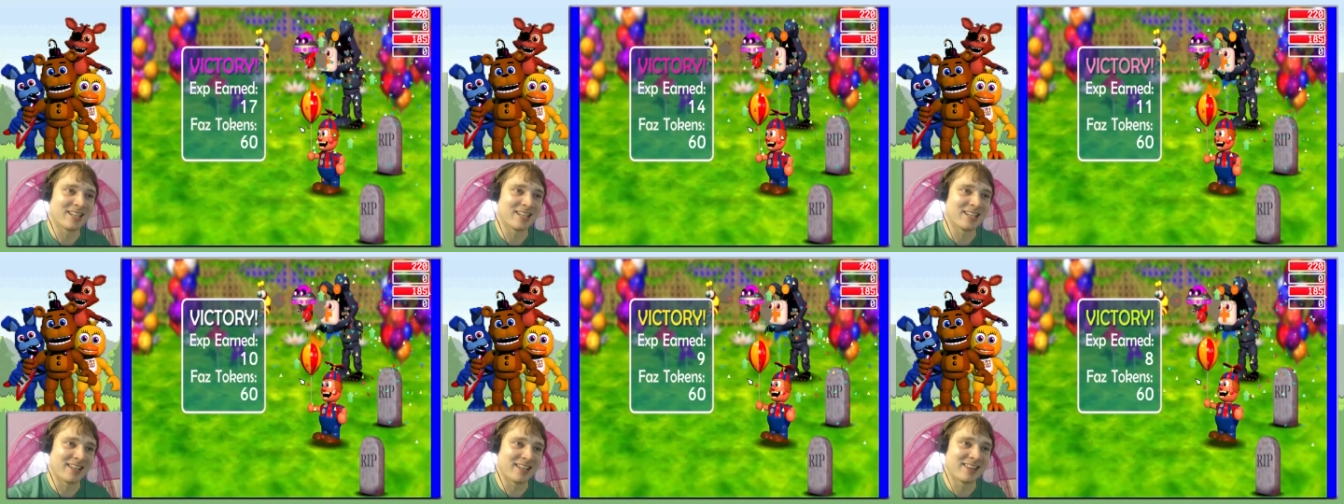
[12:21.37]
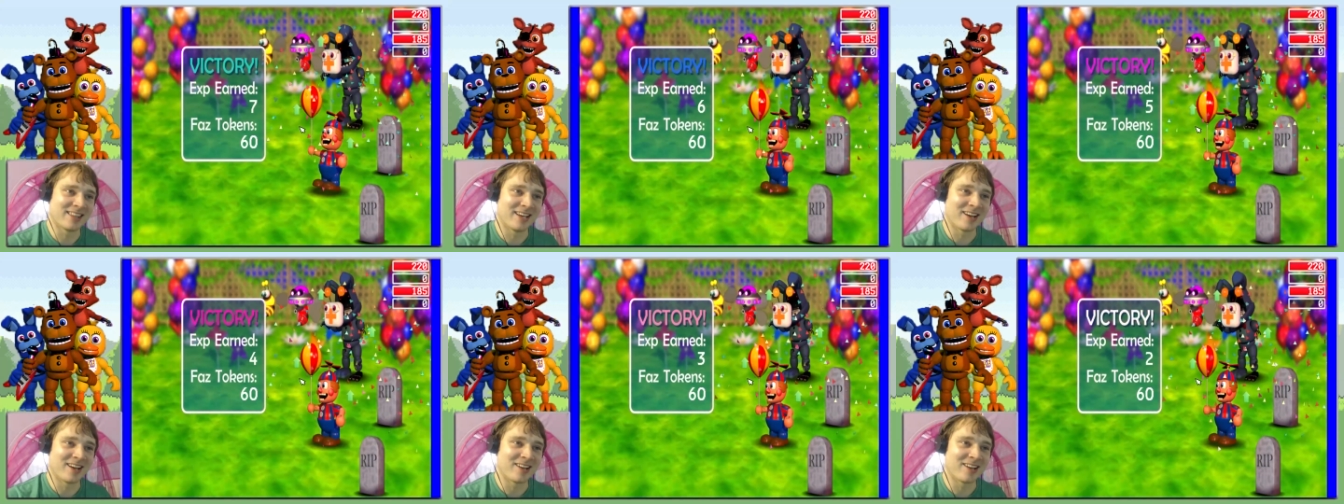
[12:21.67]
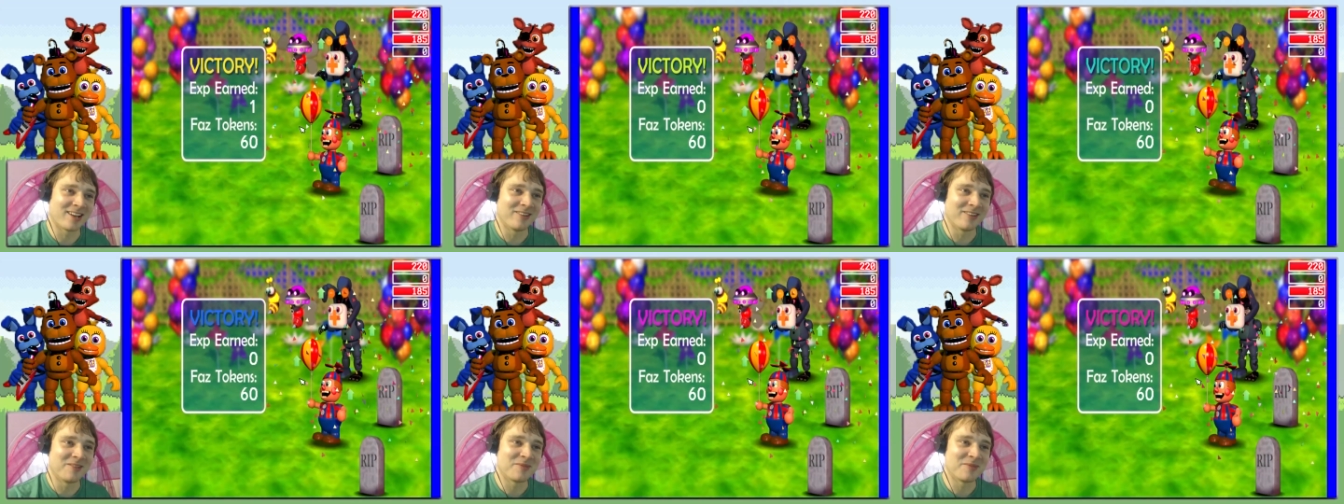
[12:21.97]
than I
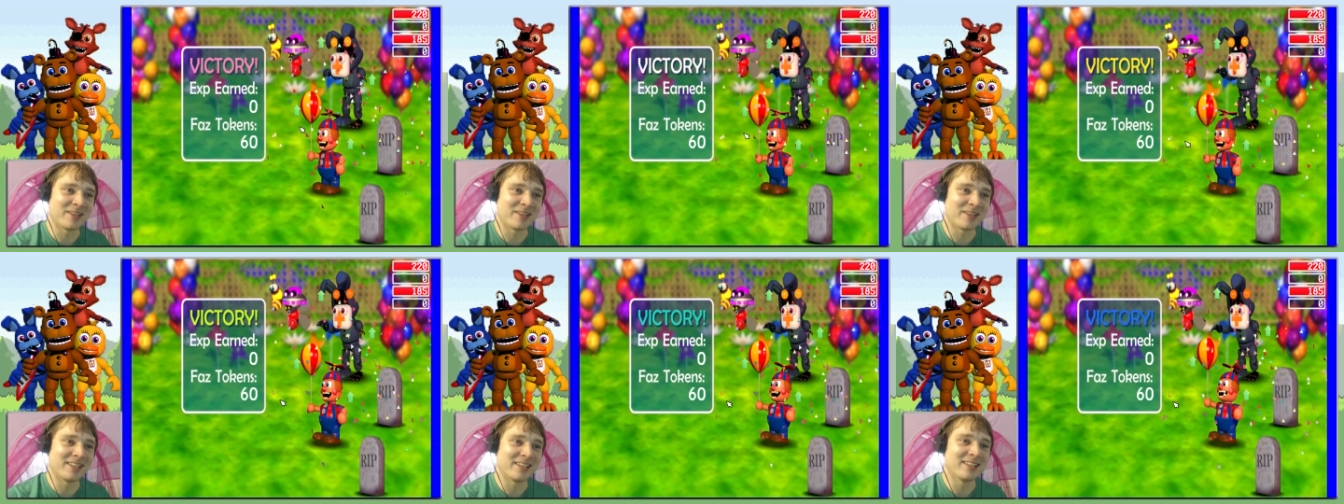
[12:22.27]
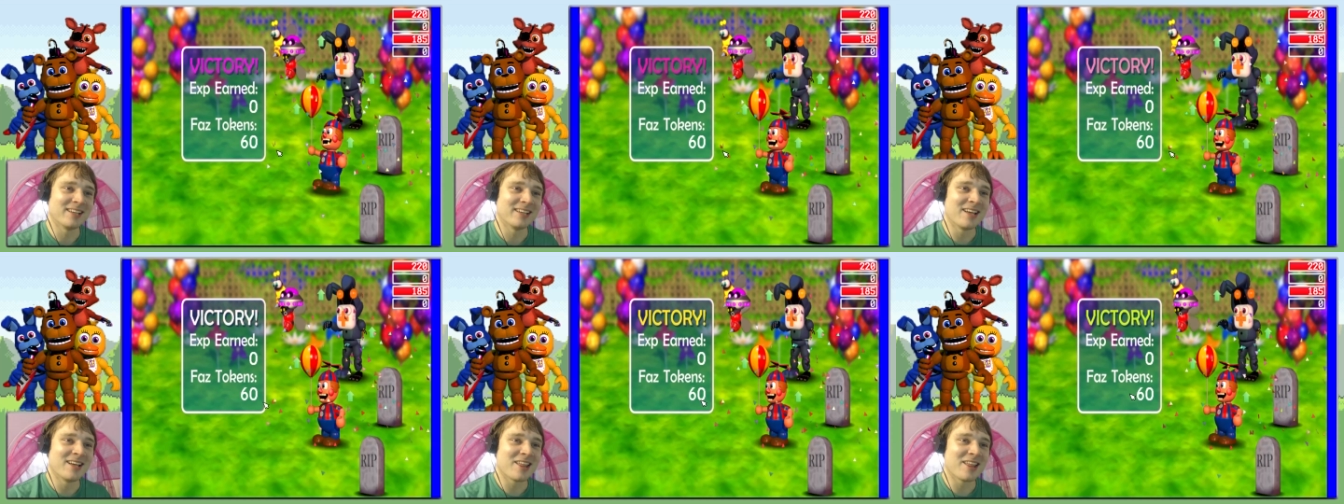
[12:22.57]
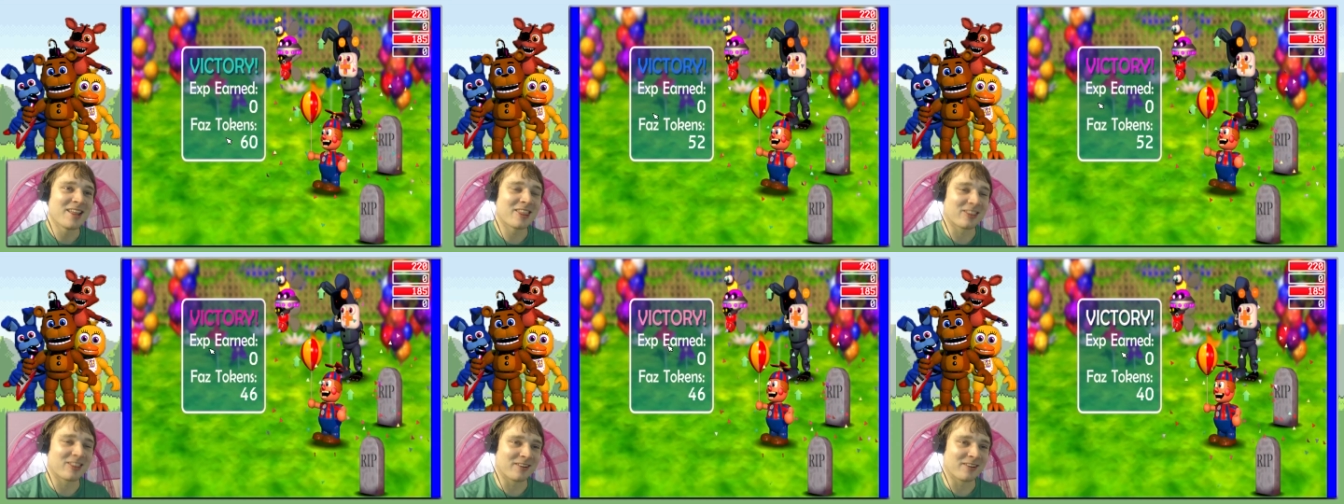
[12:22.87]
thought it would be.
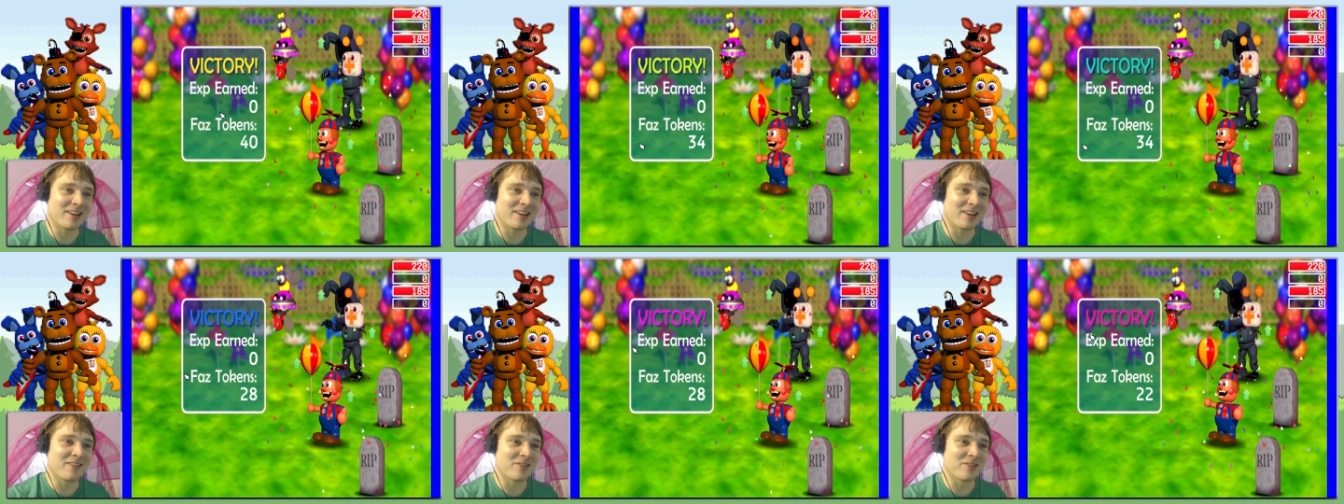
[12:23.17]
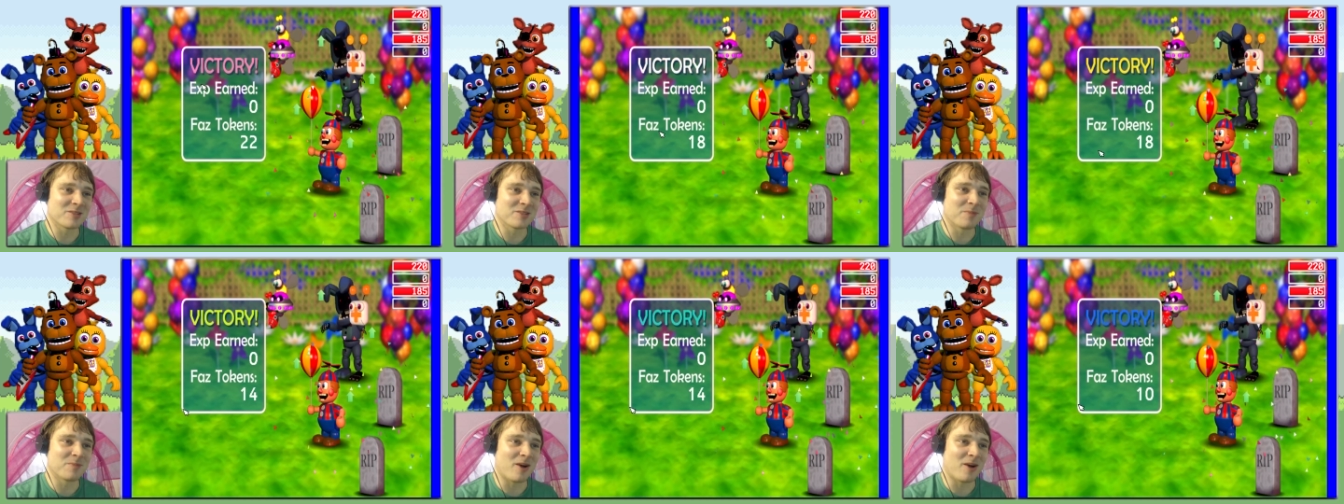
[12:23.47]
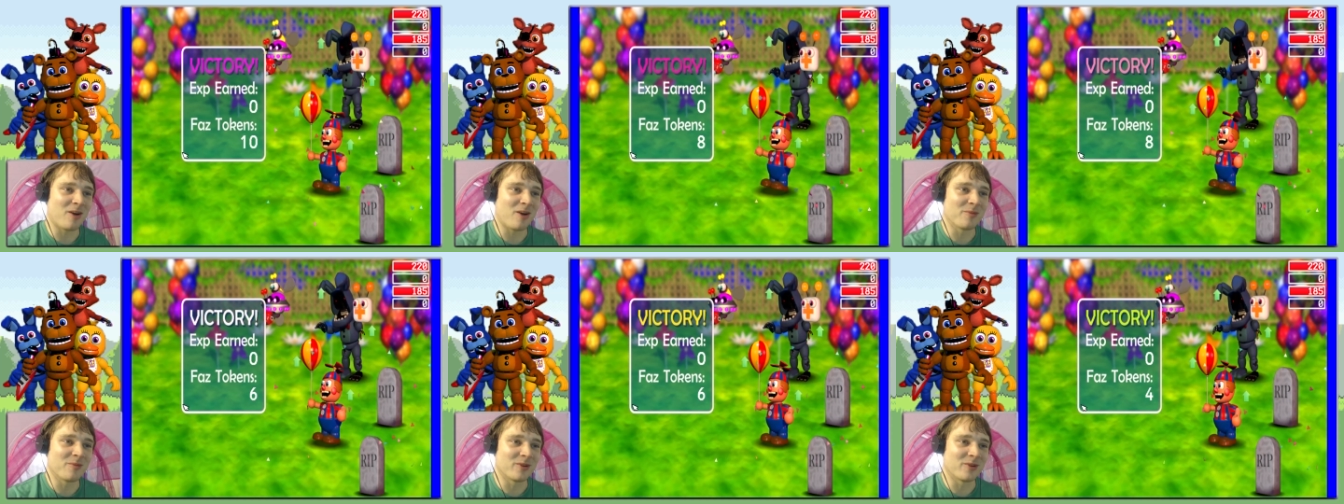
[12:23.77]
Three of those
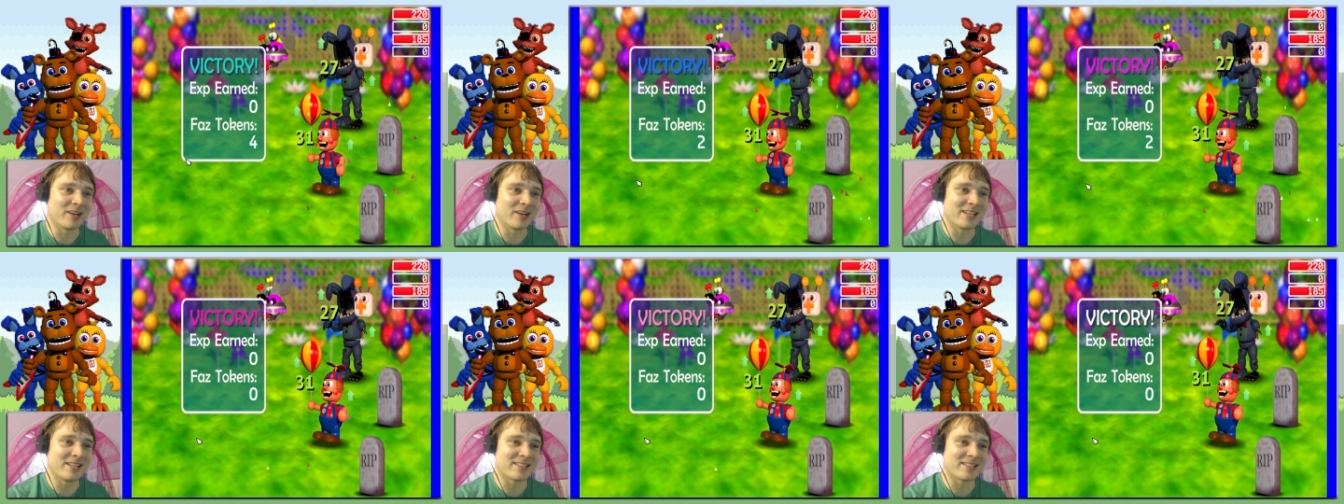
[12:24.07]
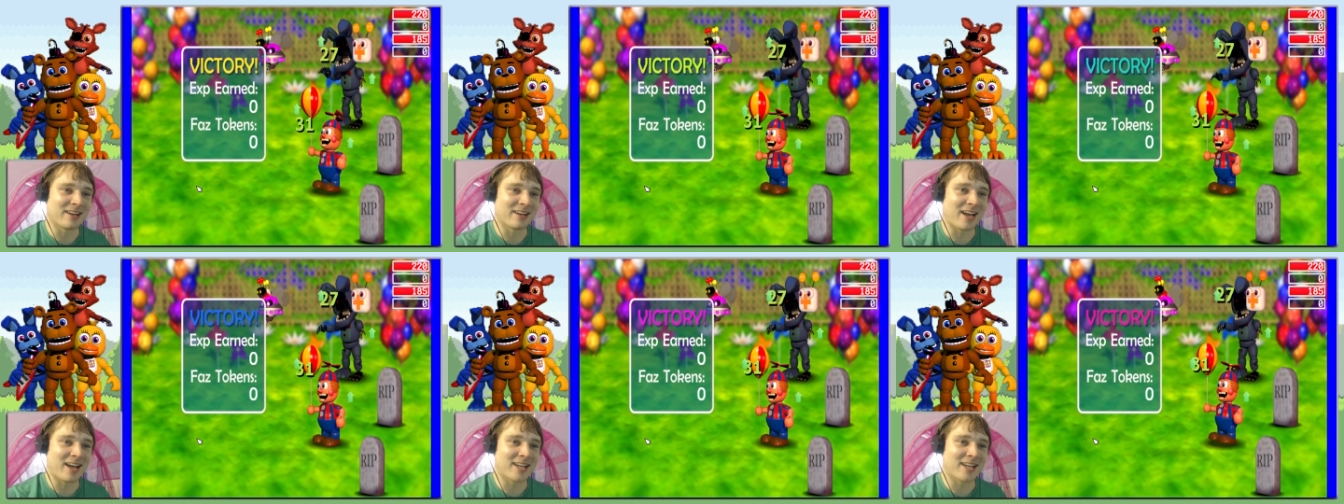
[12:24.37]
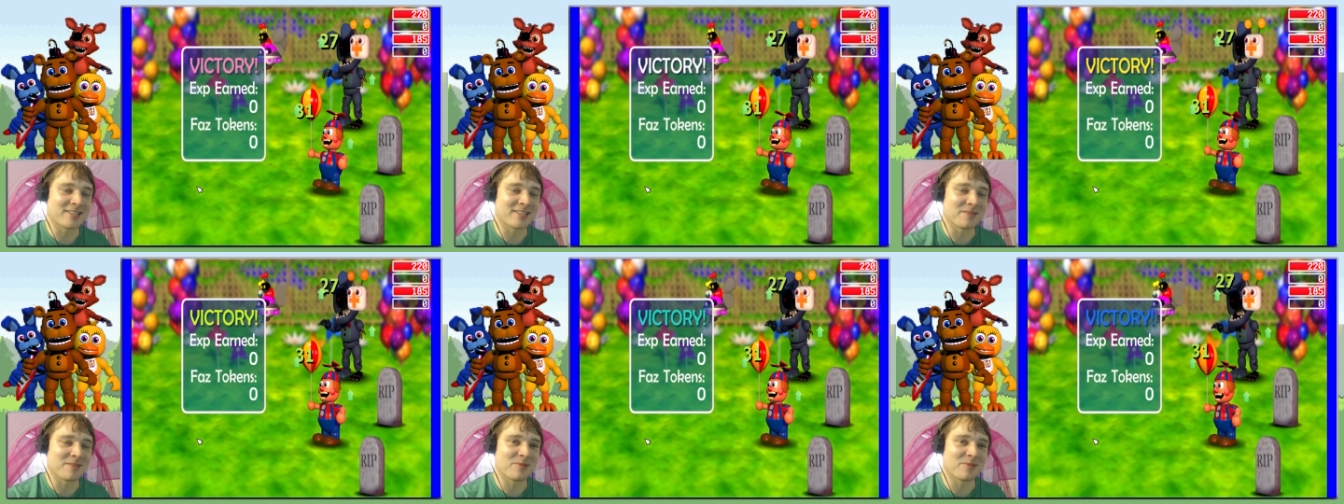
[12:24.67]
ball boys are
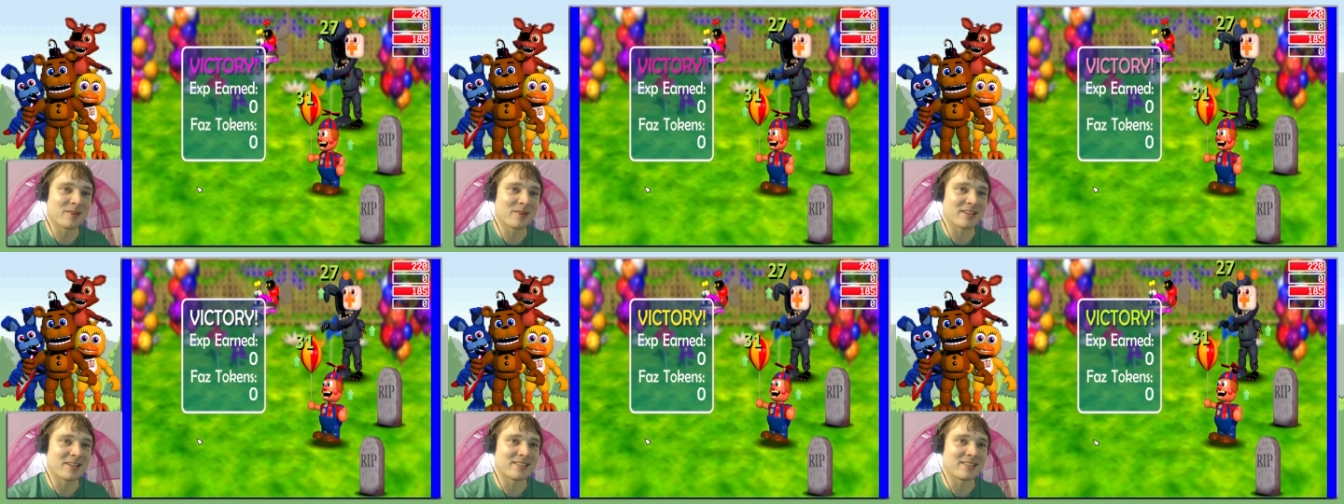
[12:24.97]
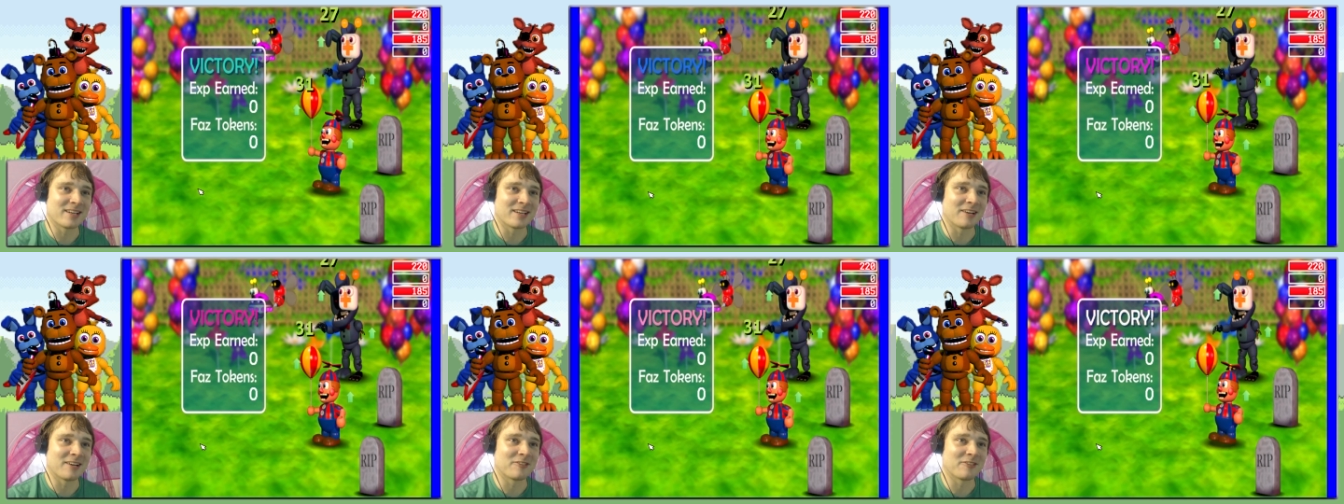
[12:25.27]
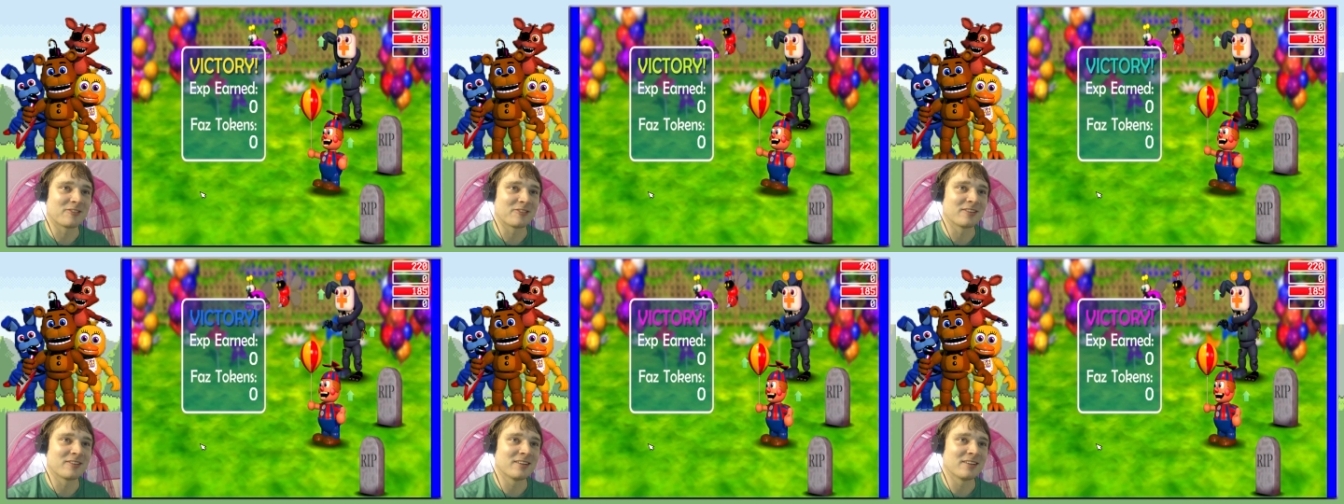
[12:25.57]
actually pretty tough.